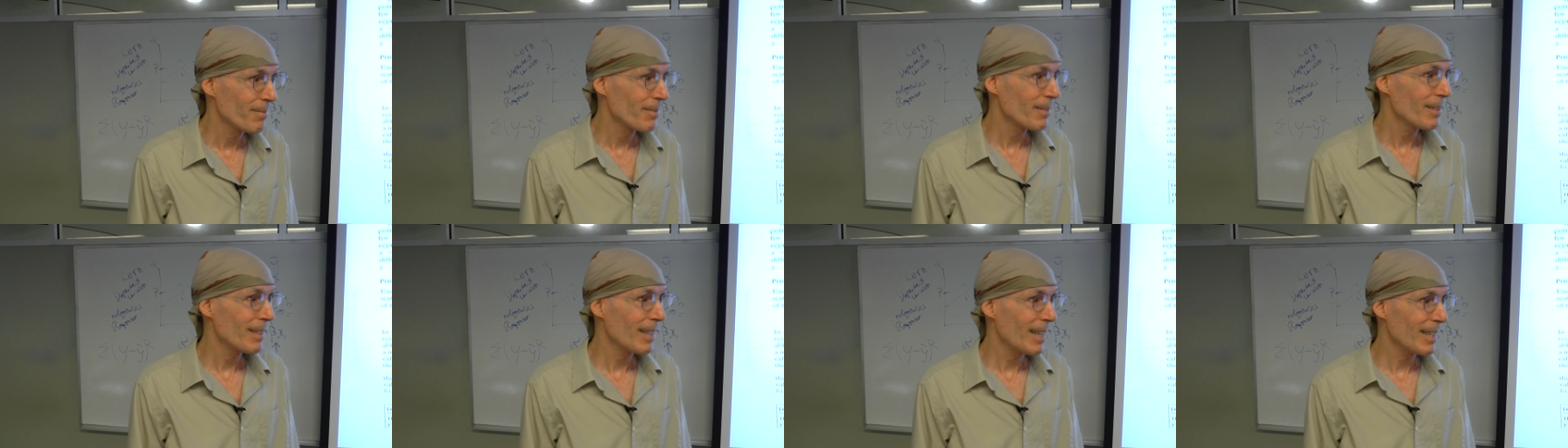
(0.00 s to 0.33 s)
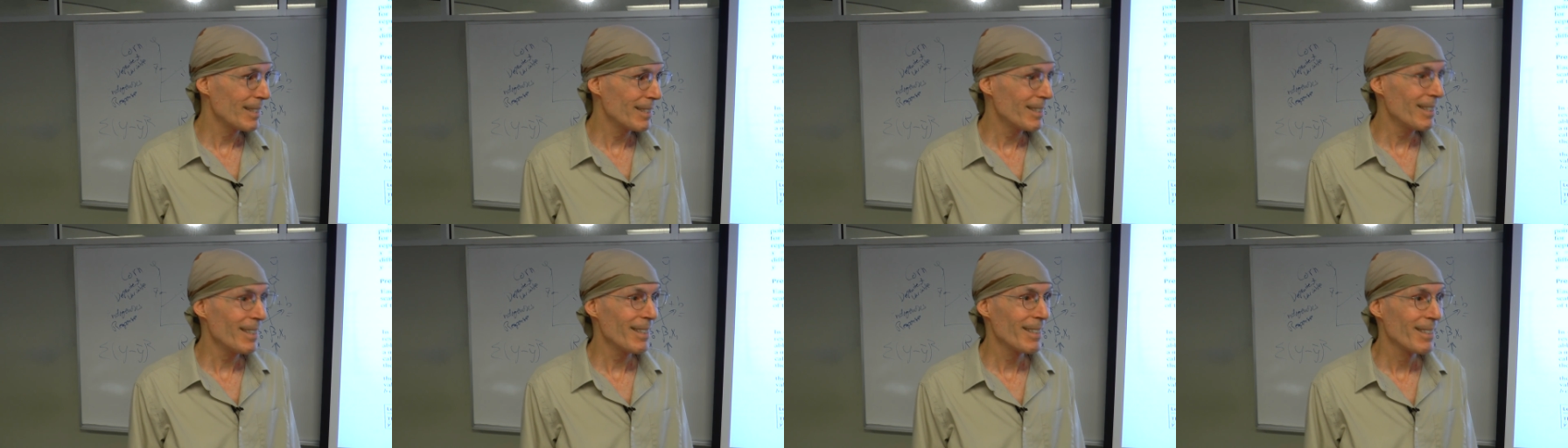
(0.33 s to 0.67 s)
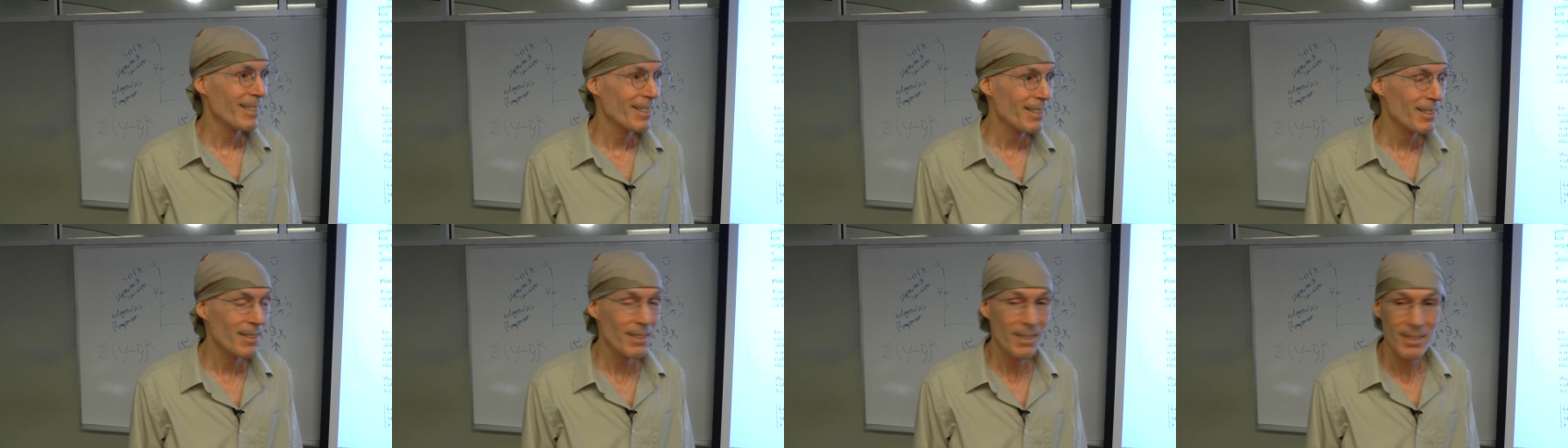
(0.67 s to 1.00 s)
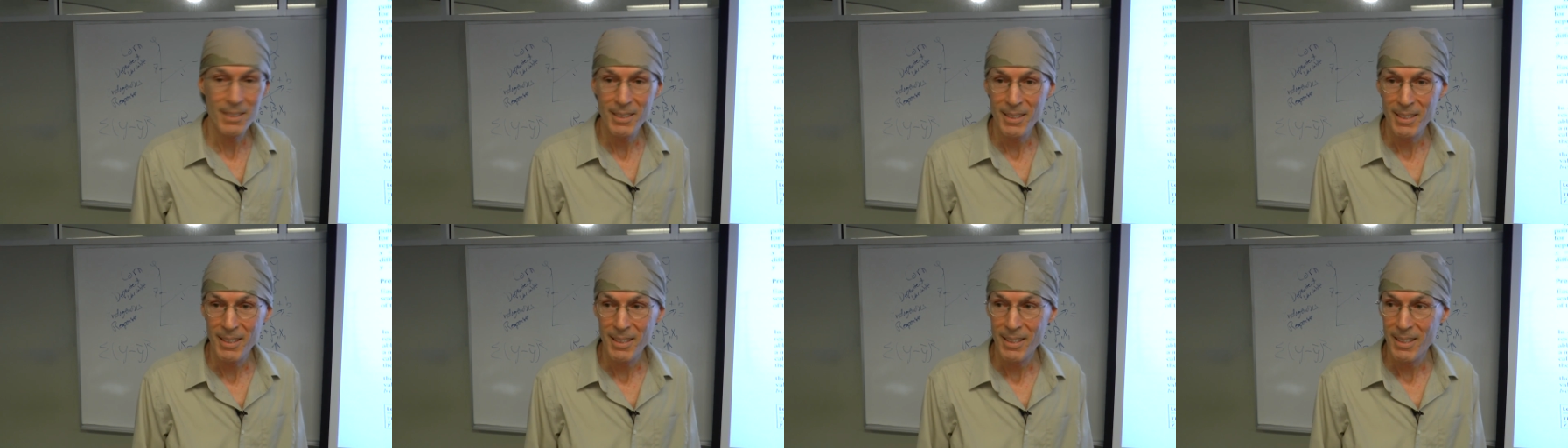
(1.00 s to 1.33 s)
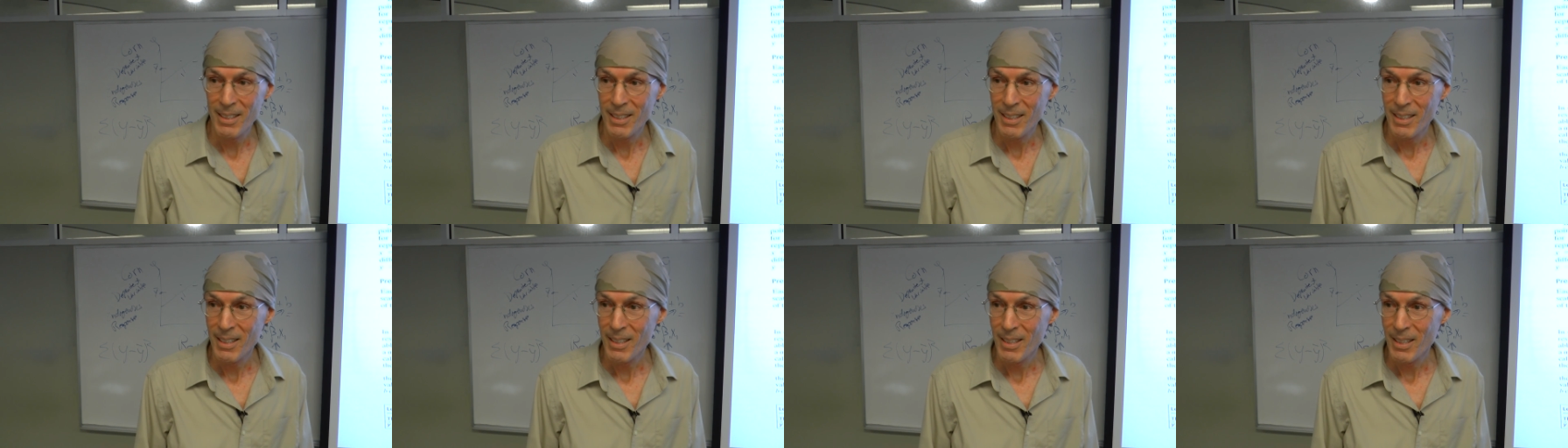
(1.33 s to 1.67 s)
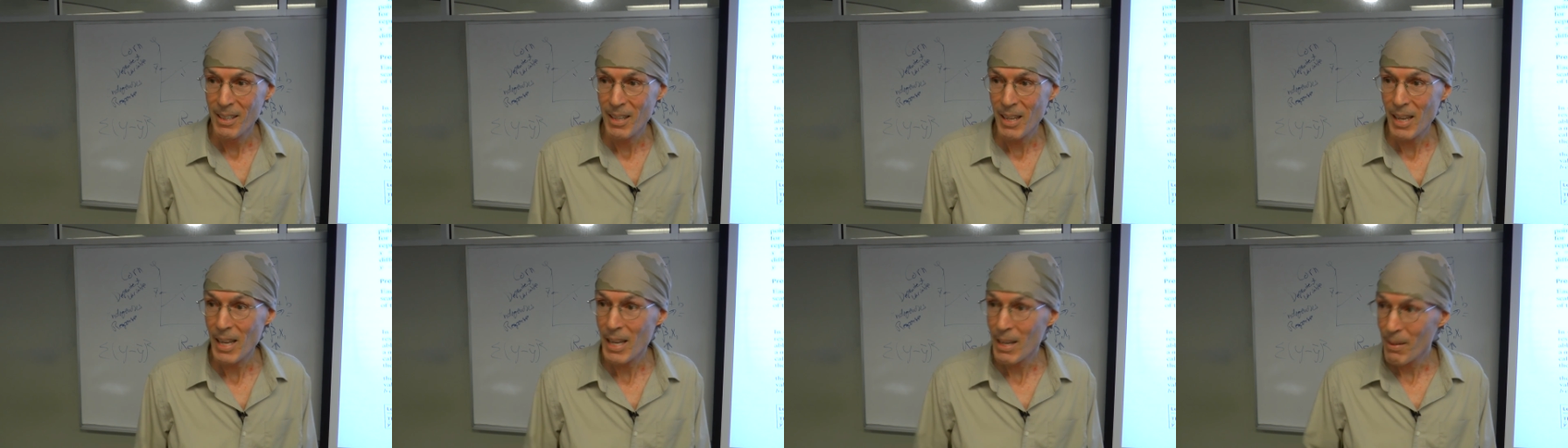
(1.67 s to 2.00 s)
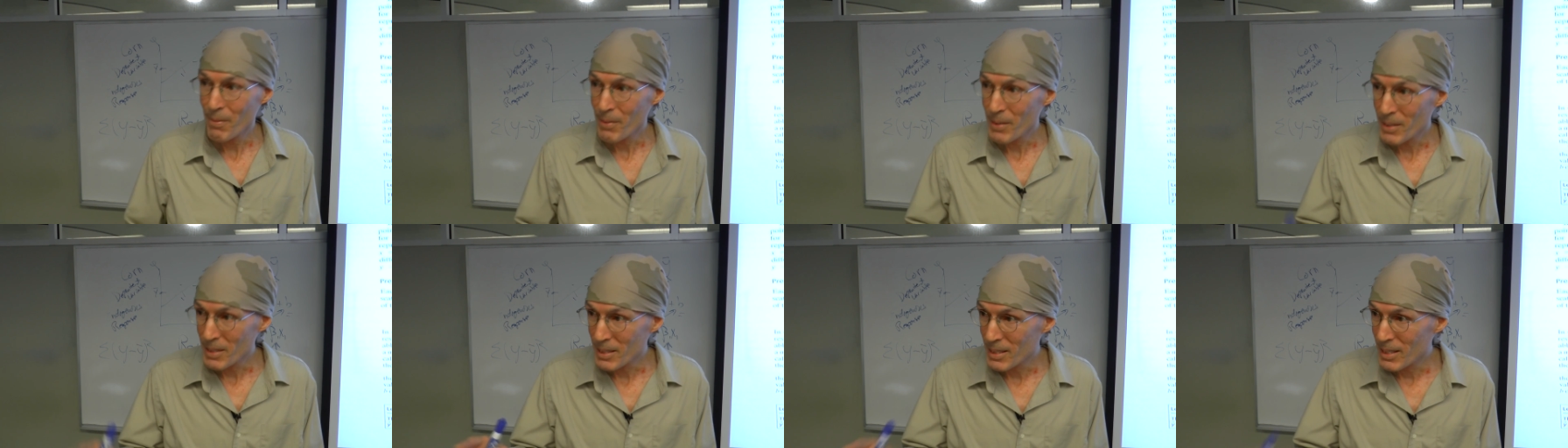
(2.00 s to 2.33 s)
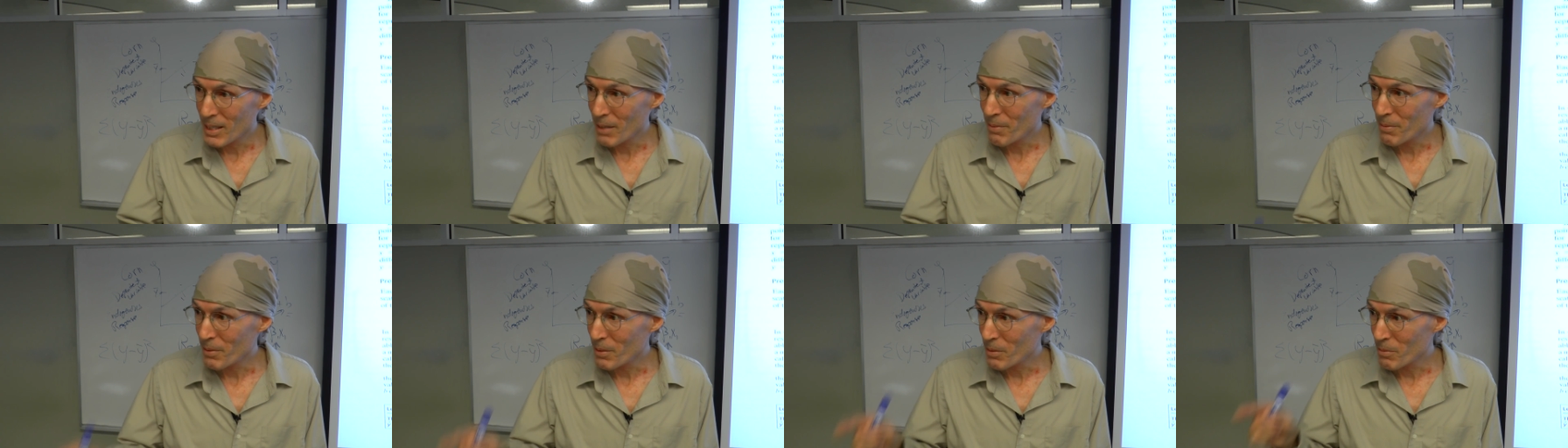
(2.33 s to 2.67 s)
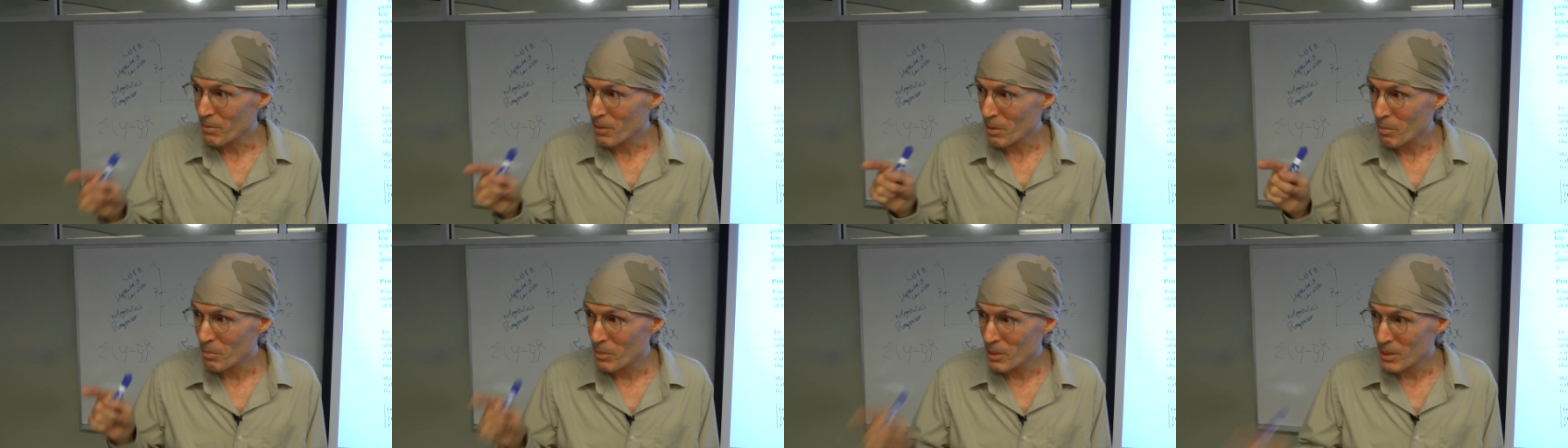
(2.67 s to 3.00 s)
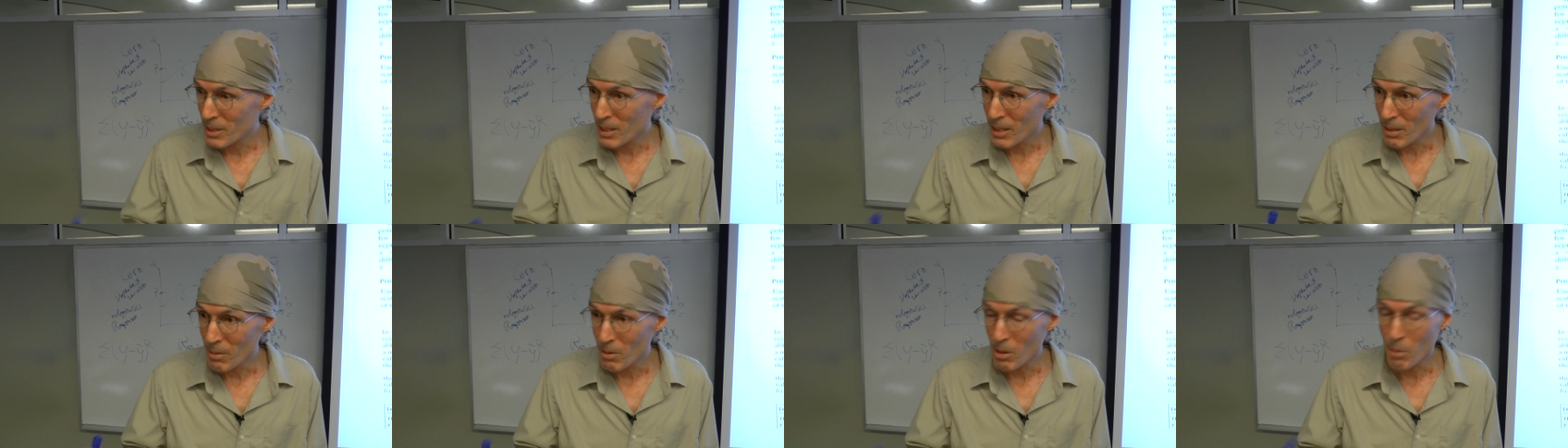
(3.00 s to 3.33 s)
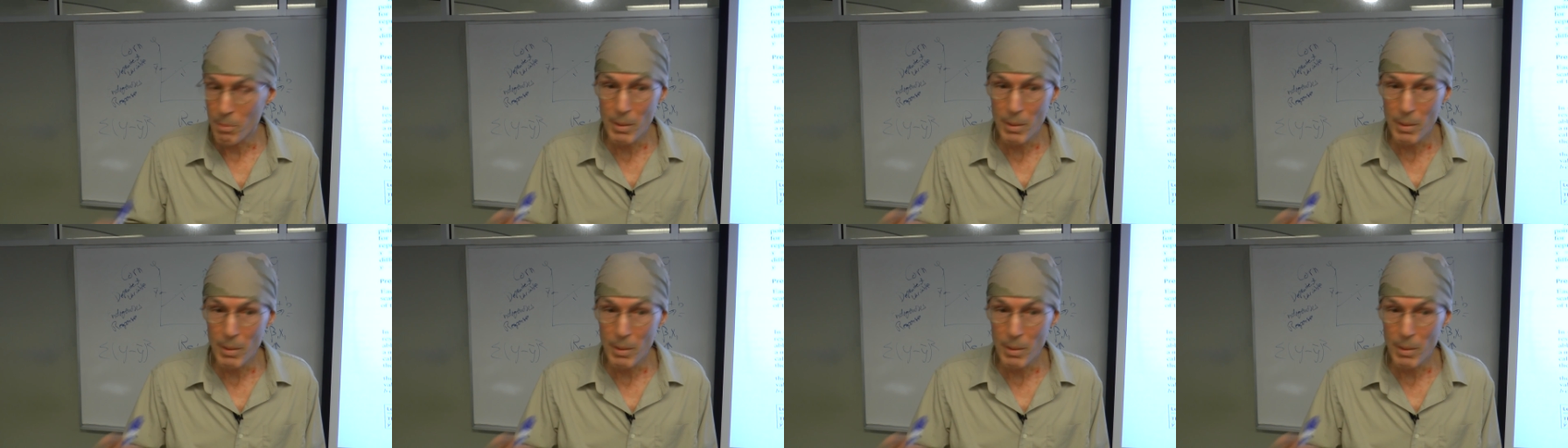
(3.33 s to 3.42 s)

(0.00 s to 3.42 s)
That's it. If it's different from 0,